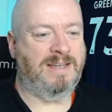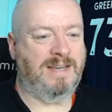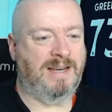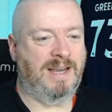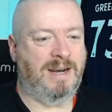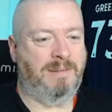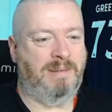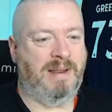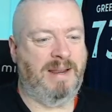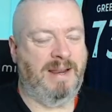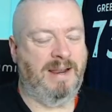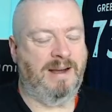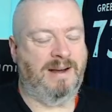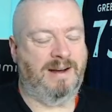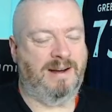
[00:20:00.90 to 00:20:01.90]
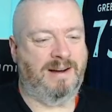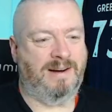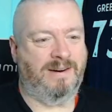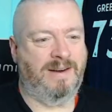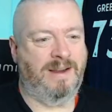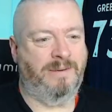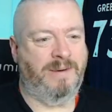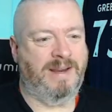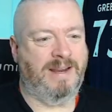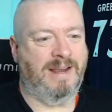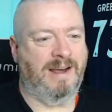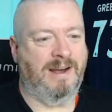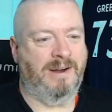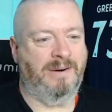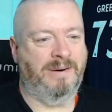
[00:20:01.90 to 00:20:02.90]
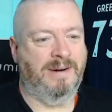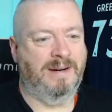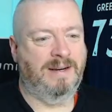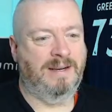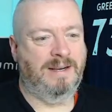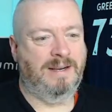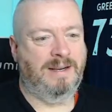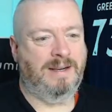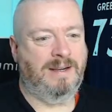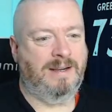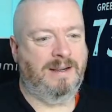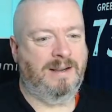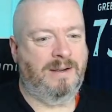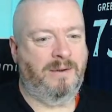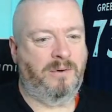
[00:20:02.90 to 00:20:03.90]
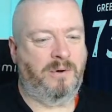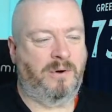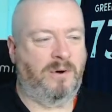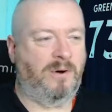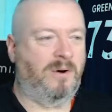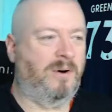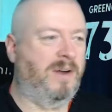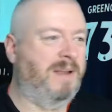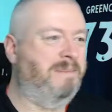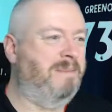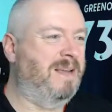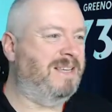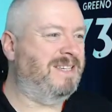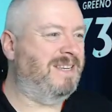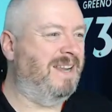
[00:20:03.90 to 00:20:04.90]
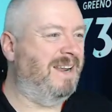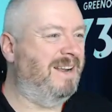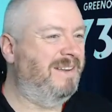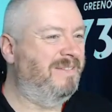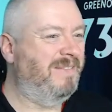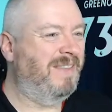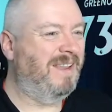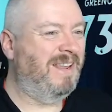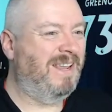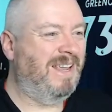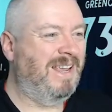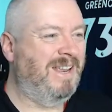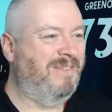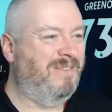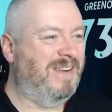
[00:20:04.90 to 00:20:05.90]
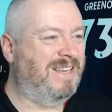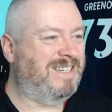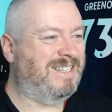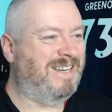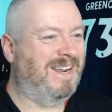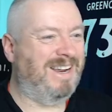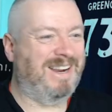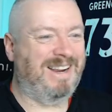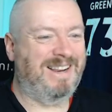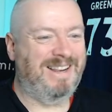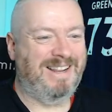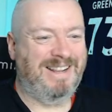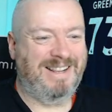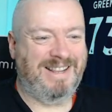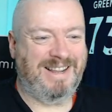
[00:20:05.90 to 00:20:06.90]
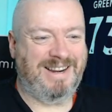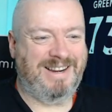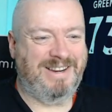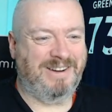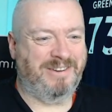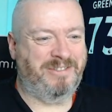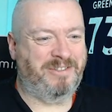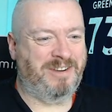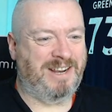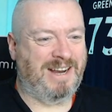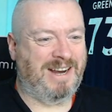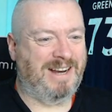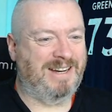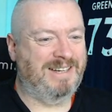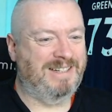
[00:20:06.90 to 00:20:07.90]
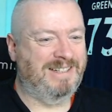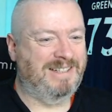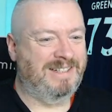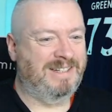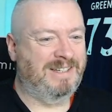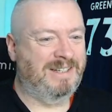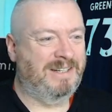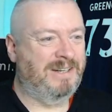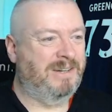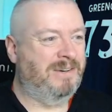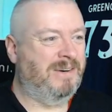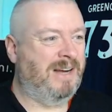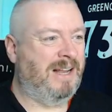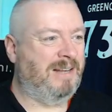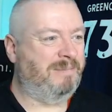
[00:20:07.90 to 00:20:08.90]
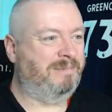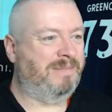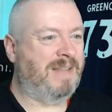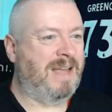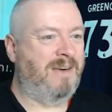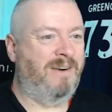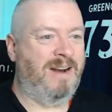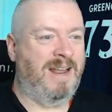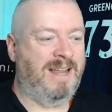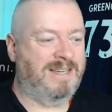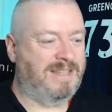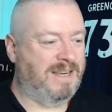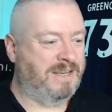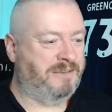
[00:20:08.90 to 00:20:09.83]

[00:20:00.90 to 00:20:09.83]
it going to be, oh, here we go. Oh, he missed it. He missed it. Thank God for that. Well, there it is. It's